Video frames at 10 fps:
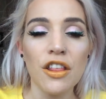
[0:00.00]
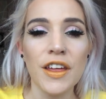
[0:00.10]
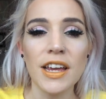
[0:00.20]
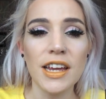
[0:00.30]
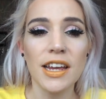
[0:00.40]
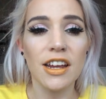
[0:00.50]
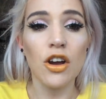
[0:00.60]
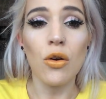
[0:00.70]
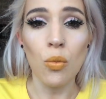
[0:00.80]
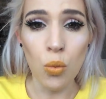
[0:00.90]

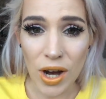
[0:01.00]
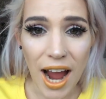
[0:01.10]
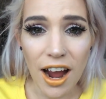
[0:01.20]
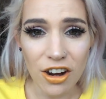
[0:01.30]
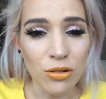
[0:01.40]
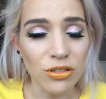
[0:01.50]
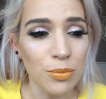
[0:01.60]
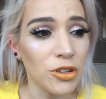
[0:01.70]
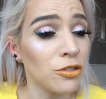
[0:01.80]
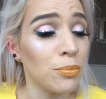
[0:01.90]
thinking we are going to